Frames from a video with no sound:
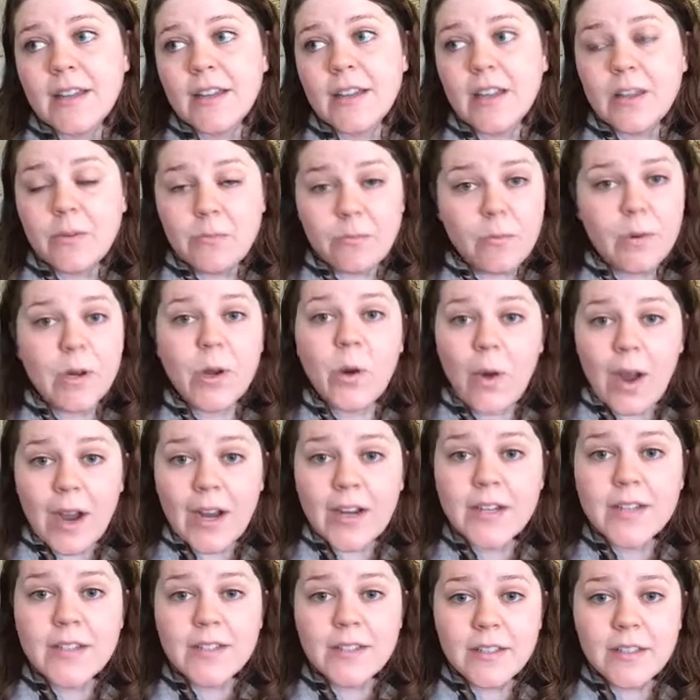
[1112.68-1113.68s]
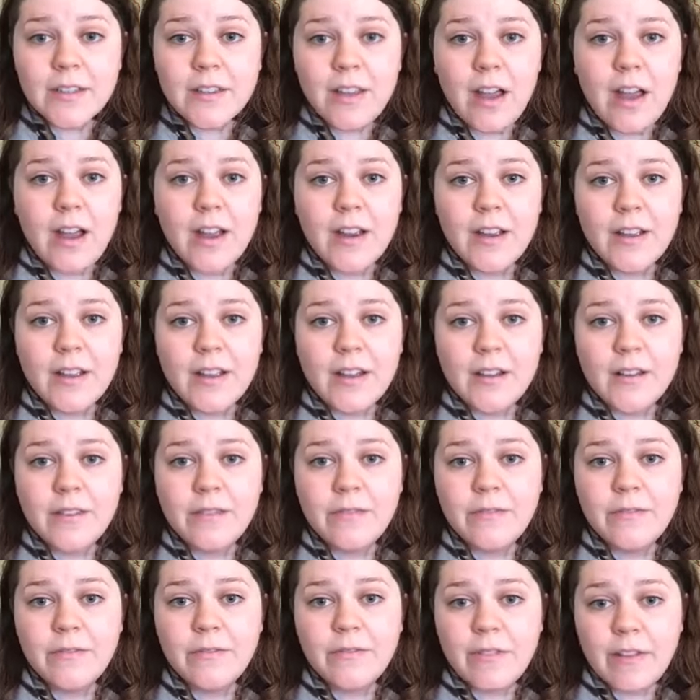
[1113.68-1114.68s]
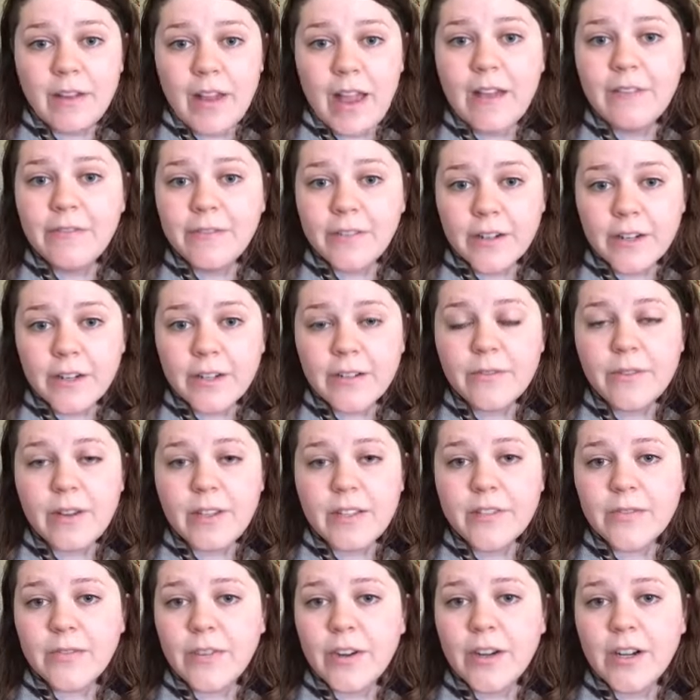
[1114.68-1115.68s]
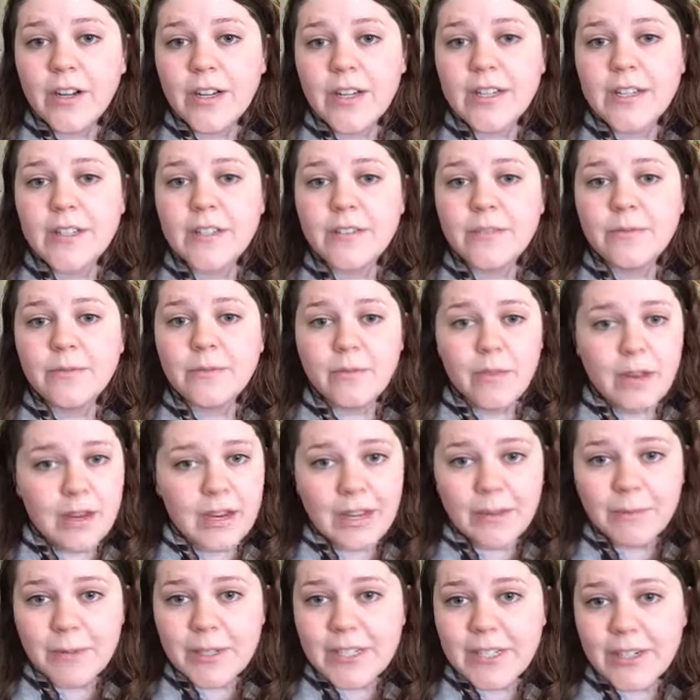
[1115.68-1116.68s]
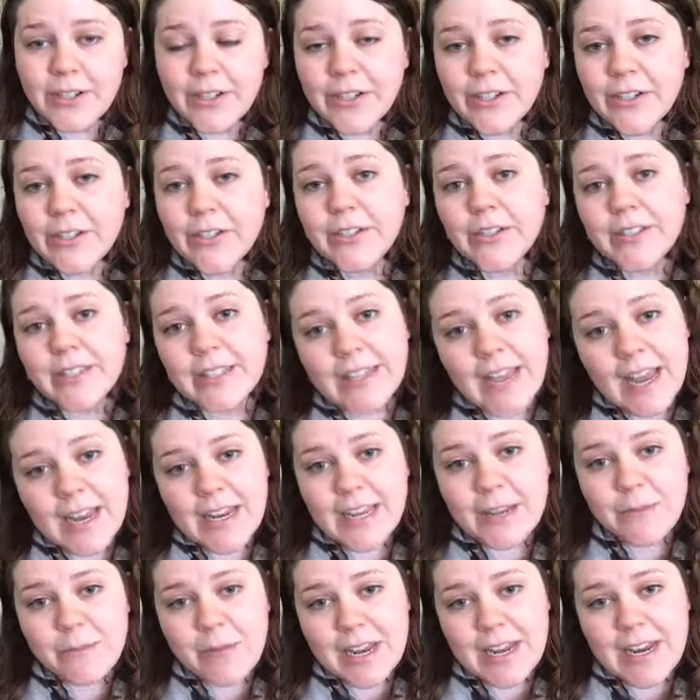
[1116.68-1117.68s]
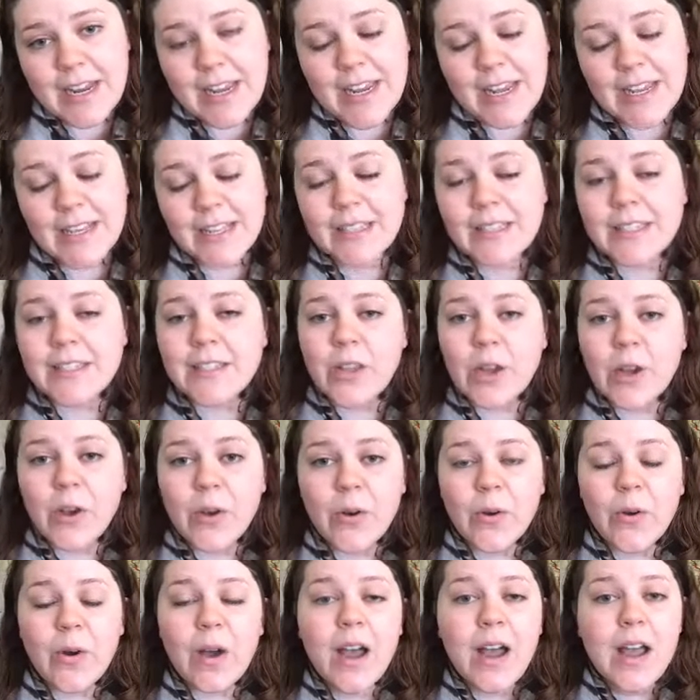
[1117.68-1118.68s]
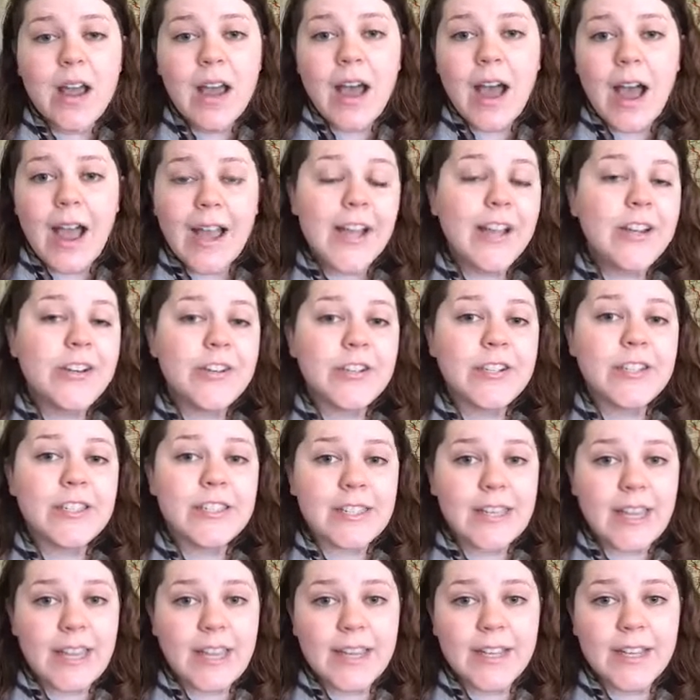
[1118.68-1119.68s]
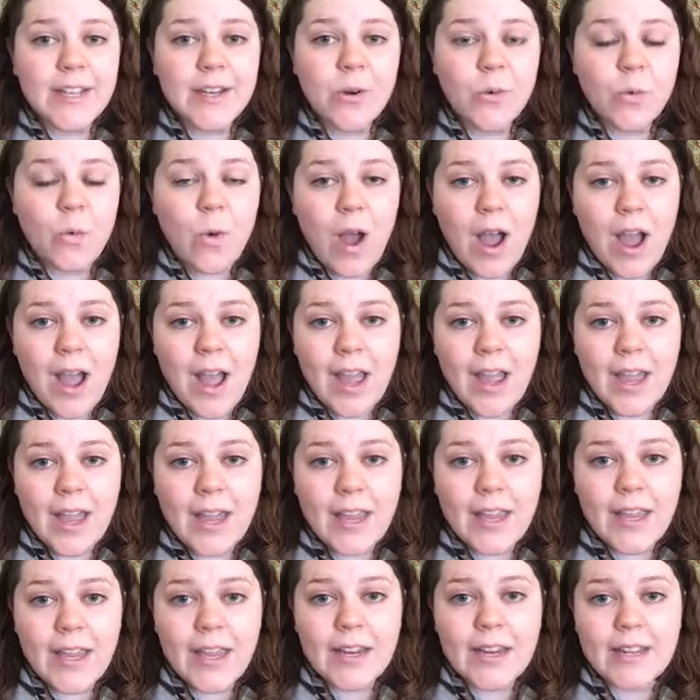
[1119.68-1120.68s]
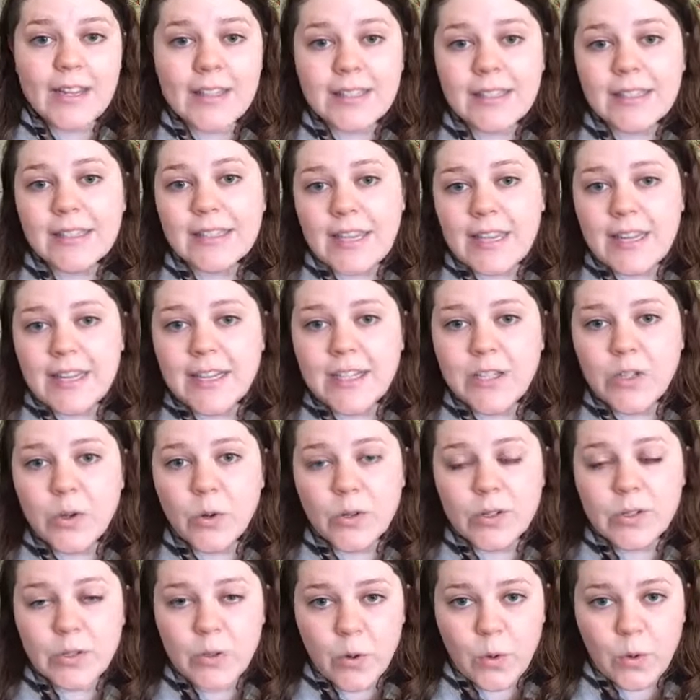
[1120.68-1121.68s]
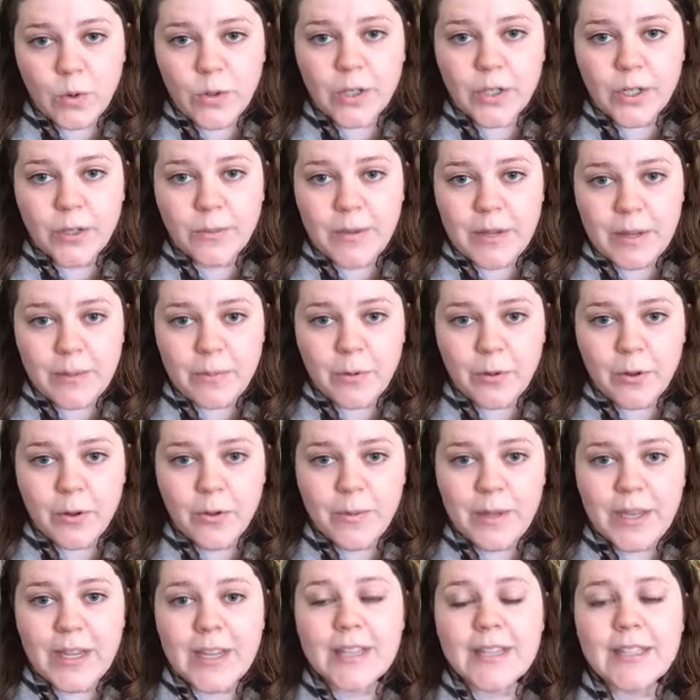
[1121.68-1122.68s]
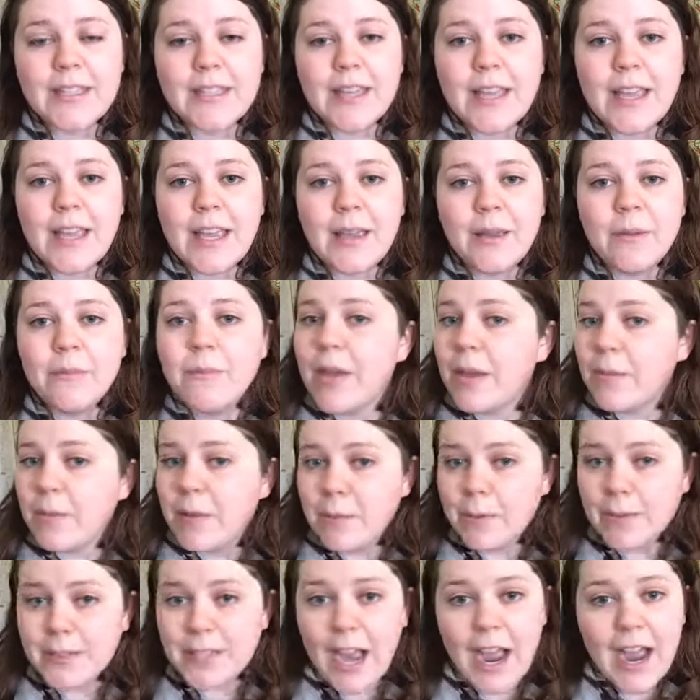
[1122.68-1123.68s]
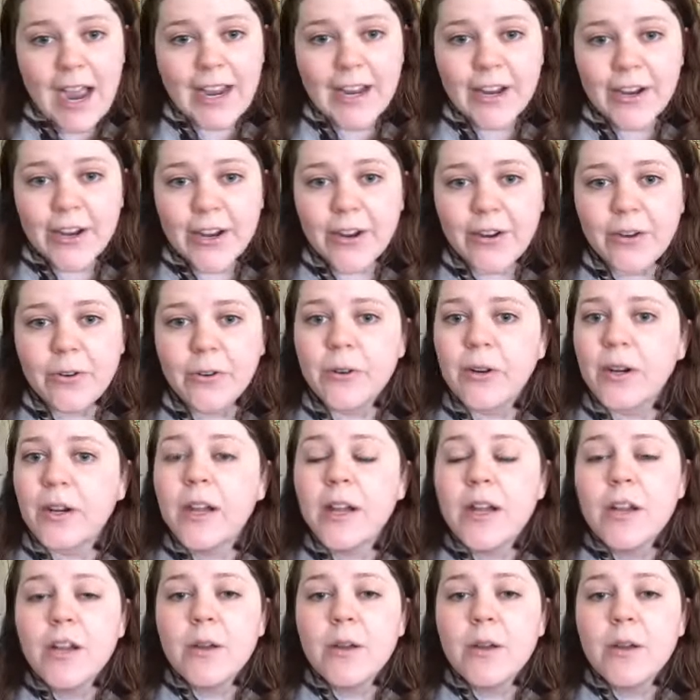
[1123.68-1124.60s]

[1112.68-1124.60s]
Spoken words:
it requires a lot of effort as far as reading materials, attending meetings. So I understand why it has leaned towards older people, because they may be retired or